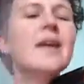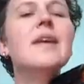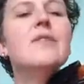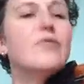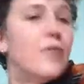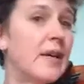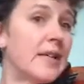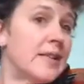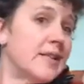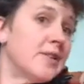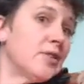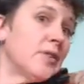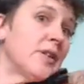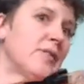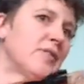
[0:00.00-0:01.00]
In fact, it's
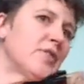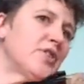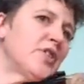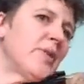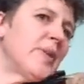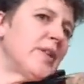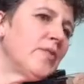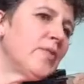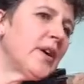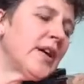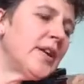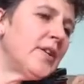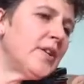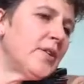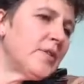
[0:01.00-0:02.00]
not even showing the
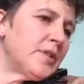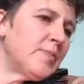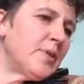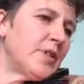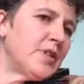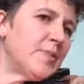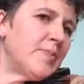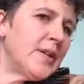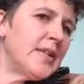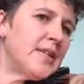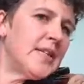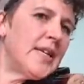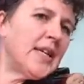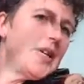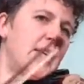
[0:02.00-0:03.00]
right note. It's supposed to be
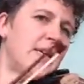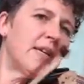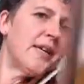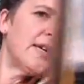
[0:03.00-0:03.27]
D,